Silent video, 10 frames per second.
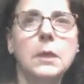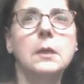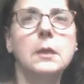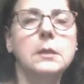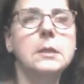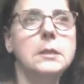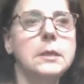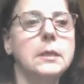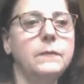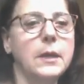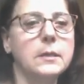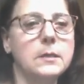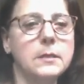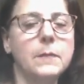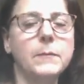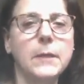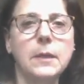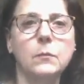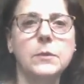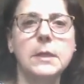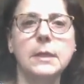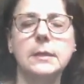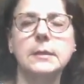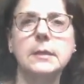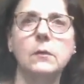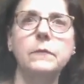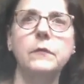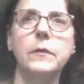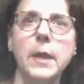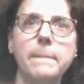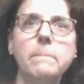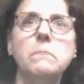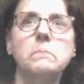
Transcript: and to see if that's something that was necessary for them.